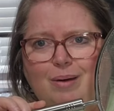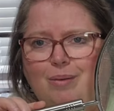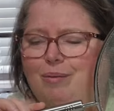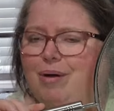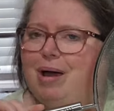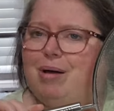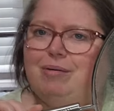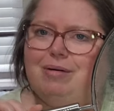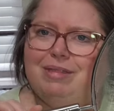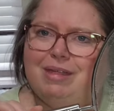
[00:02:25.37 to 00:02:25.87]

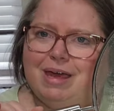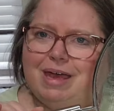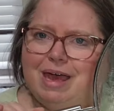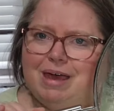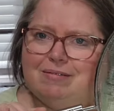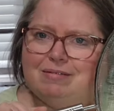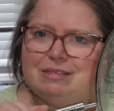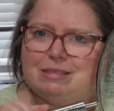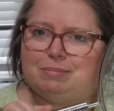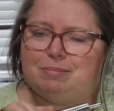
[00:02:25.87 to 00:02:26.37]
Why would they
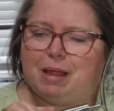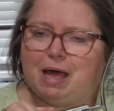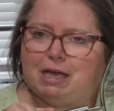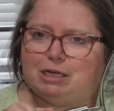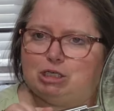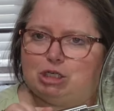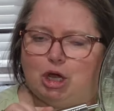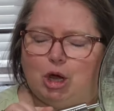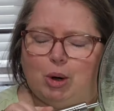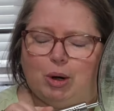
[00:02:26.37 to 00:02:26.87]
have a
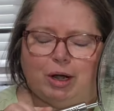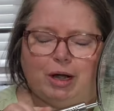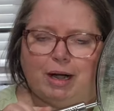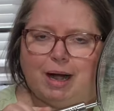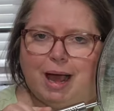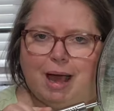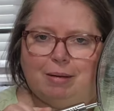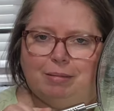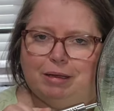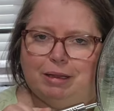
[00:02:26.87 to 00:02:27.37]
splash guard at
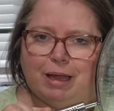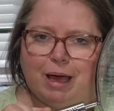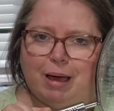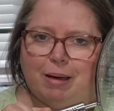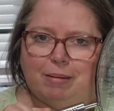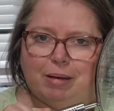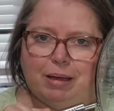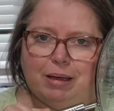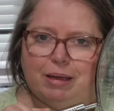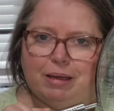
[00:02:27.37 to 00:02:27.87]
Hobby
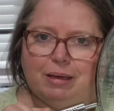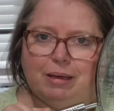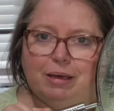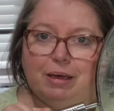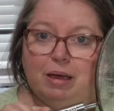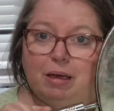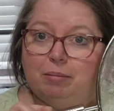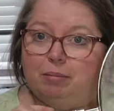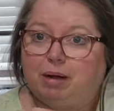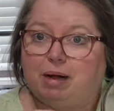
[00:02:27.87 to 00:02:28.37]
Lobby?
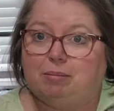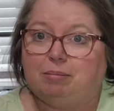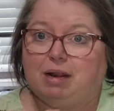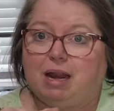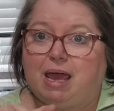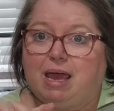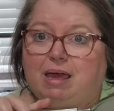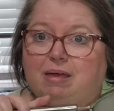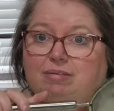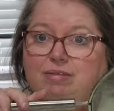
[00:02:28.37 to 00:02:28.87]
But I'm
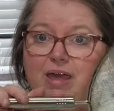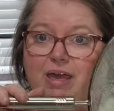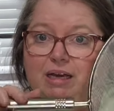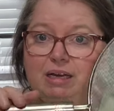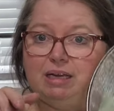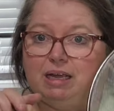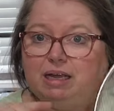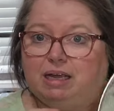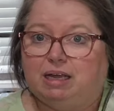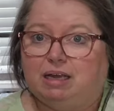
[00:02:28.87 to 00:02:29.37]
glad they
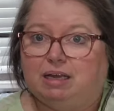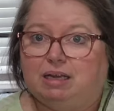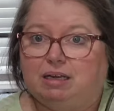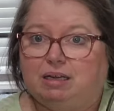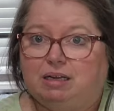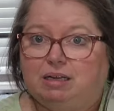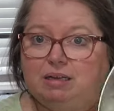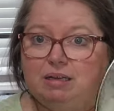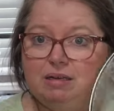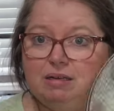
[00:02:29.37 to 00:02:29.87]

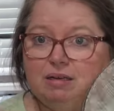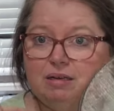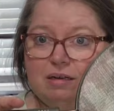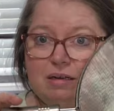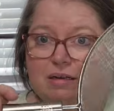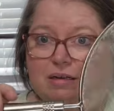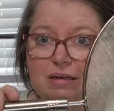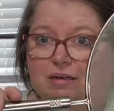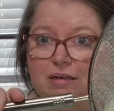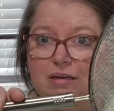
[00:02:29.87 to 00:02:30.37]
did.
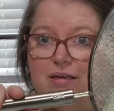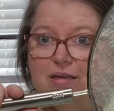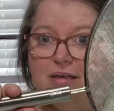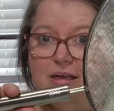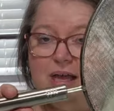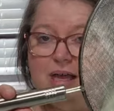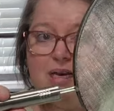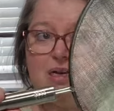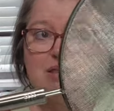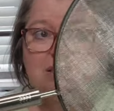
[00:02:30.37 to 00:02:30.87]

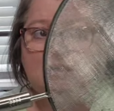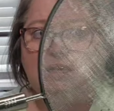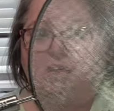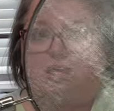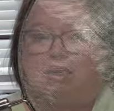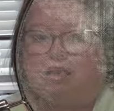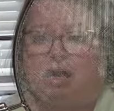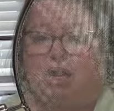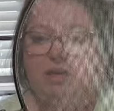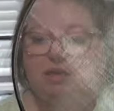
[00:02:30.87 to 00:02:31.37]
And it's a
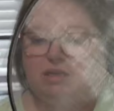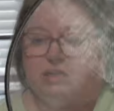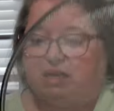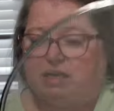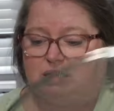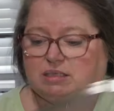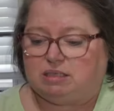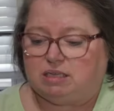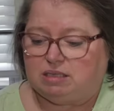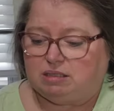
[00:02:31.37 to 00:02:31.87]

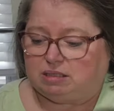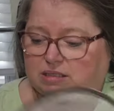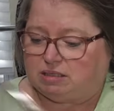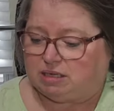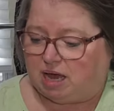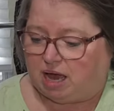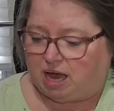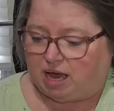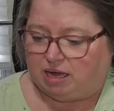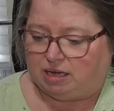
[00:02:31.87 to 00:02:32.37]
decent
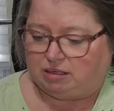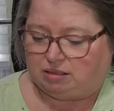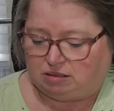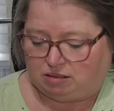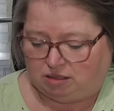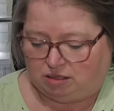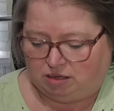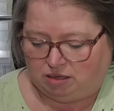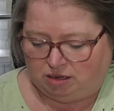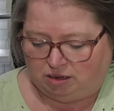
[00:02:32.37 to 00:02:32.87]

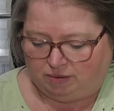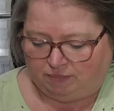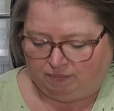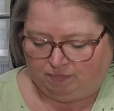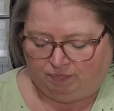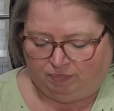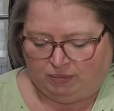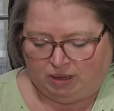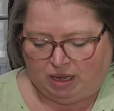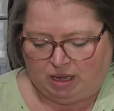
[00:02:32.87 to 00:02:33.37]
size.
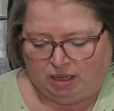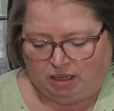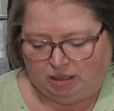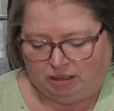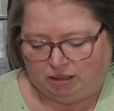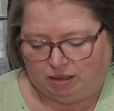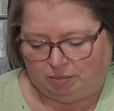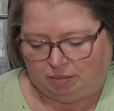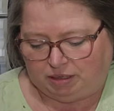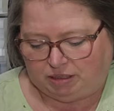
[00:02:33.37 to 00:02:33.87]

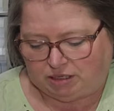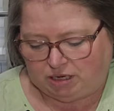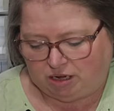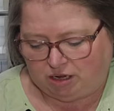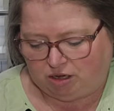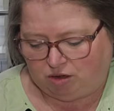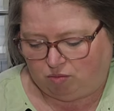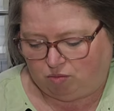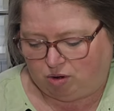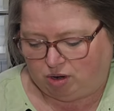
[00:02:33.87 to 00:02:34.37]
Let me tell
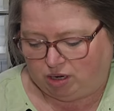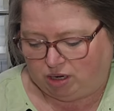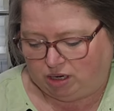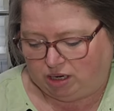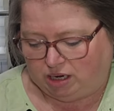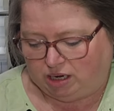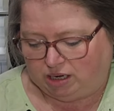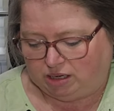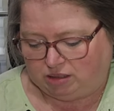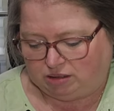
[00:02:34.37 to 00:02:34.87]
you what it
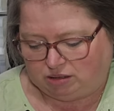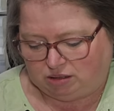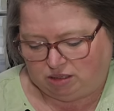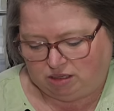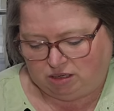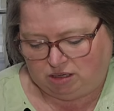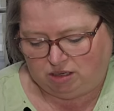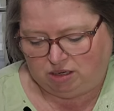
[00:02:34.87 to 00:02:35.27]
is.